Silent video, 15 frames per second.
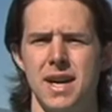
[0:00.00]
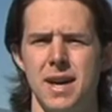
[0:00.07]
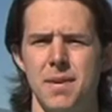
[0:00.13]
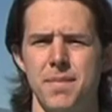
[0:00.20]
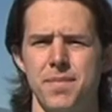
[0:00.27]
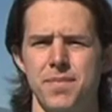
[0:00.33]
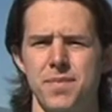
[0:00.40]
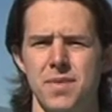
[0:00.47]

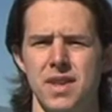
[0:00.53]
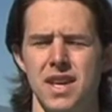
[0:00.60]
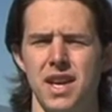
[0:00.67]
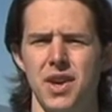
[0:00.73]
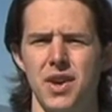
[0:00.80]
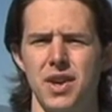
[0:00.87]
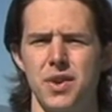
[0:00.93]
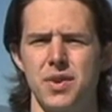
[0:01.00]
um,
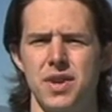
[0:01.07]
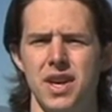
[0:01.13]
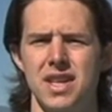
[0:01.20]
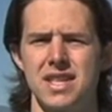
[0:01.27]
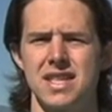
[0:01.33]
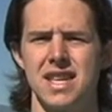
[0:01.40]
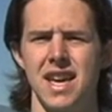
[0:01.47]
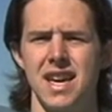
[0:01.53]
here at Utah
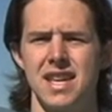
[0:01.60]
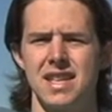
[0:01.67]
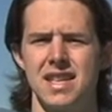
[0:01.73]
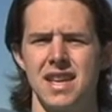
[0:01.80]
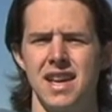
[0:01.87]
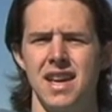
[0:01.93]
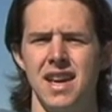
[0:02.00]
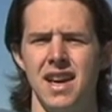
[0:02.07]
State.
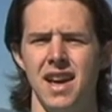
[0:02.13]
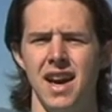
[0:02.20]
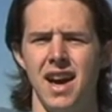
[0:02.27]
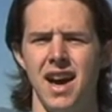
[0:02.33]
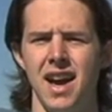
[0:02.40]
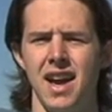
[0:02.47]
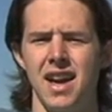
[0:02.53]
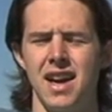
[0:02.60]

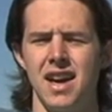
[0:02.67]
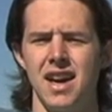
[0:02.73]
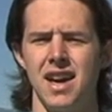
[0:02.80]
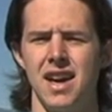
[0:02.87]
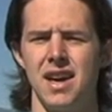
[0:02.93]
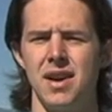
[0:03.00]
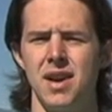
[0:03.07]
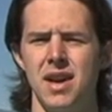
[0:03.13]
I,
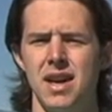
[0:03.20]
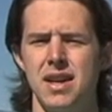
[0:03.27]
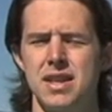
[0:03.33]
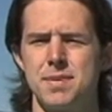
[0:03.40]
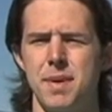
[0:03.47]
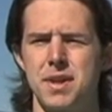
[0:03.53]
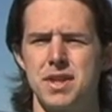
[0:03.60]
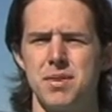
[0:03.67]
uh,
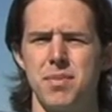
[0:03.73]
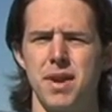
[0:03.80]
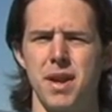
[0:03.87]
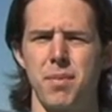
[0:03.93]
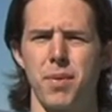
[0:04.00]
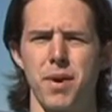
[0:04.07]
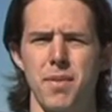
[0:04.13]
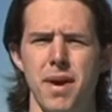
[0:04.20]
especially being
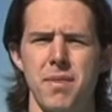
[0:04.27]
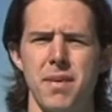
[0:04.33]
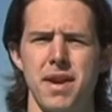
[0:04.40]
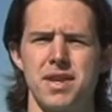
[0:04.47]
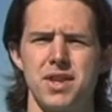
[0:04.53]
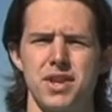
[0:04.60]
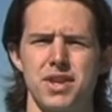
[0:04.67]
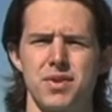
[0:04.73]
a pre-med
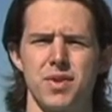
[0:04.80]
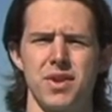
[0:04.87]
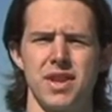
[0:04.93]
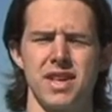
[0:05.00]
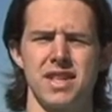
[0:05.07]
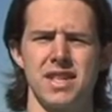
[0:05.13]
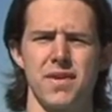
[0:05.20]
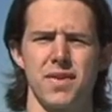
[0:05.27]
major, it's
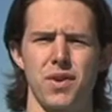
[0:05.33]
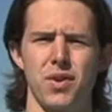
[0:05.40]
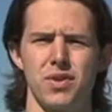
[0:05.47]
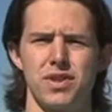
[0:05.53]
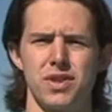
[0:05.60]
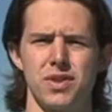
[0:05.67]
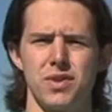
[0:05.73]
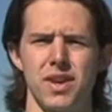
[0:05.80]
really
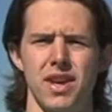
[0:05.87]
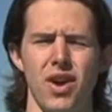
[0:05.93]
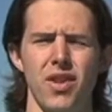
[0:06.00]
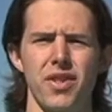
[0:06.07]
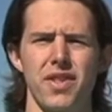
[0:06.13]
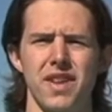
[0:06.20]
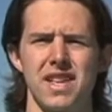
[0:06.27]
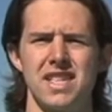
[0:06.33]
difficult to get all
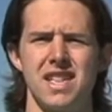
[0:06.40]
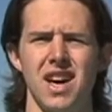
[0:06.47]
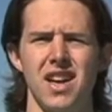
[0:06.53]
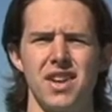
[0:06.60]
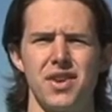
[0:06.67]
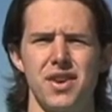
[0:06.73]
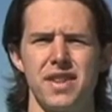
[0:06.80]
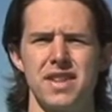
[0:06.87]
the things
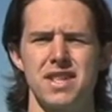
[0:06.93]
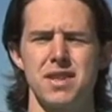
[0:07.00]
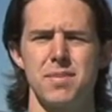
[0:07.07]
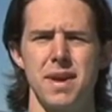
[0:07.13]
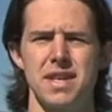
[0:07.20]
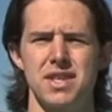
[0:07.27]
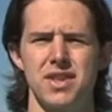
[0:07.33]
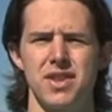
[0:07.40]
done during the
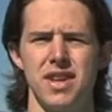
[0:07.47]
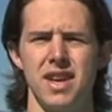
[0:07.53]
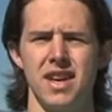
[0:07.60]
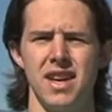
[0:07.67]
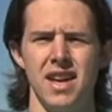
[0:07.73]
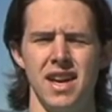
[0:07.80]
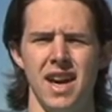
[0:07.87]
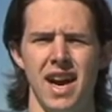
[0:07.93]
semester that
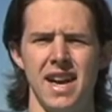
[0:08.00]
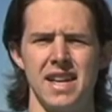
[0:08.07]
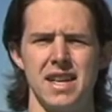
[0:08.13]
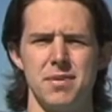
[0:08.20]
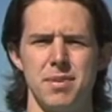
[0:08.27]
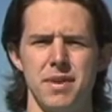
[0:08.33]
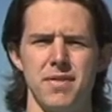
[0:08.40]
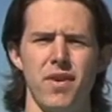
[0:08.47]
I
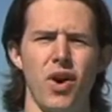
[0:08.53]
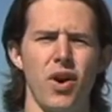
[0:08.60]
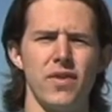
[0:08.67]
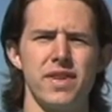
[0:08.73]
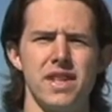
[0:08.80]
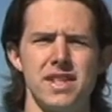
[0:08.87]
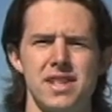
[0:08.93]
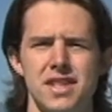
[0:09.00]
need to be
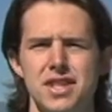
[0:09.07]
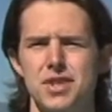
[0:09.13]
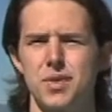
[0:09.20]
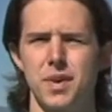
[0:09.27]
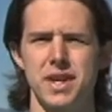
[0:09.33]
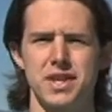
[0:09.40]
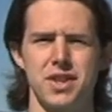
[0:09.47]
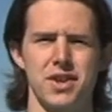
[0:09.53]
involved in, such as
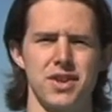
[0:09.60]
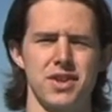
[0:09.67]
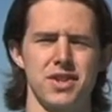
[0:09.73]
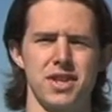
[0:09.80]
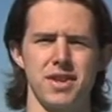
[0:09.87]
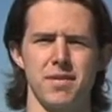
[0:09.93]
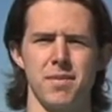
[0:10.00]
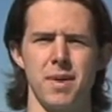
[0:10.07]

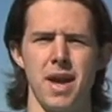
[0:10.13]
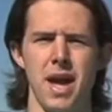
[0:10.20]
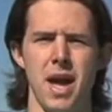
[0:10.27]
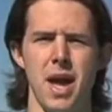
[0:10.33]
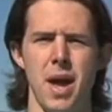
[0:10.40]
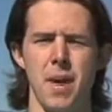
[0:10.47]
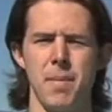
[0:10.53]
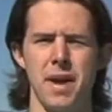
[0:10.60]
research and
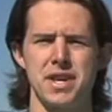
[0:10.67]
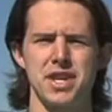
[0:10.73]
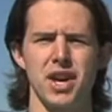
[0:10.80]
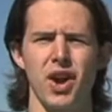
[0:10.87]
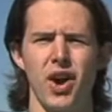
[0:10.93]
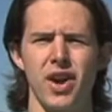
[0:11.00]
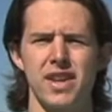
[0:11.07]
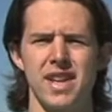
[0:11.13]

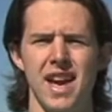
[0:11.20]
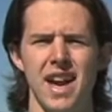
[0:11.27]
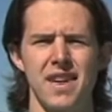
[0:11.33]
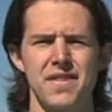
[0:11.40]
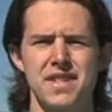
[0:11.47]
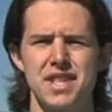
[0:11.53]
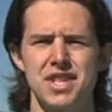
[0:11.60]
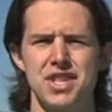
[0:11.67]
patient
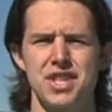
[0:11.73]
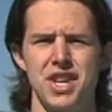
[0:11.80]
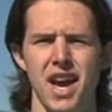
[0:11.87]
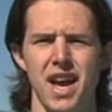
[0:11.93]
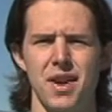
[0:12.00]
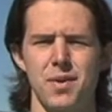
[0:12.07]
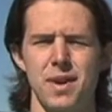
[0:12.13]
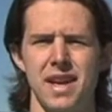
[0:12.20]
contact, physician
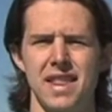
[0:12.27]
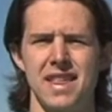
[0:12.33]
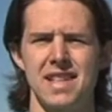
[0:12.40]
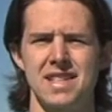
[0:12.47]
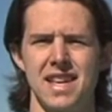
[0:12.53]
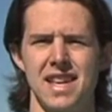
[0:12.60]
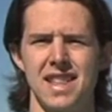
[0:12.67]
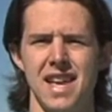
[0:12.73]
shadowing,
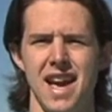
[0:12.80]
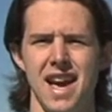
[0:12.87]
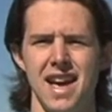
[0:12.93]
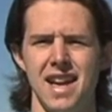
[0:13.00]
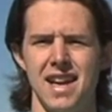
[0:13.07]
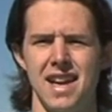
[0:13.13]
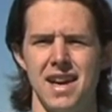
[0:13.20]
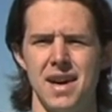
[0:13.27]
things like
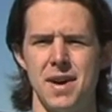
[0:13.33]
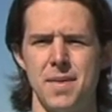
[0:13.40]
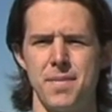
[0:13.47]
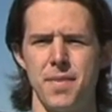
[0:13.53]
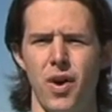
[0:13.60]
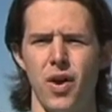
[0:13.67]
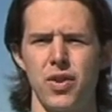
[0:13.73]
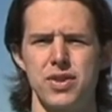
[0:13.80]
that,
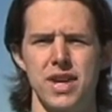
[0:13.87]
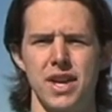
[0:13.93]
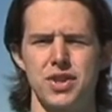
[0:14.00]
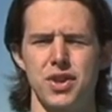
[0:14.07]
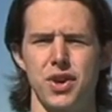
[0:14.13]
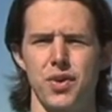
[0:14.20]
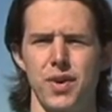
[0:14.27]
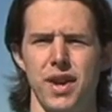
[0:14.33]
um, all those
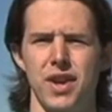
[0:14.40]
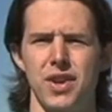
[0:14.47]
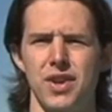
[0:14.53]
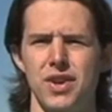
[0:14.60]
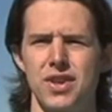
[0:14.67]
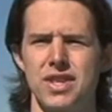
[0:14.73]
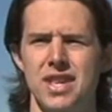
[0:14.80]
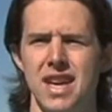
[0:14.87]

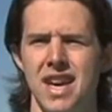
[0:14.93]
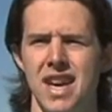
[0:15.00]
extracurriculars.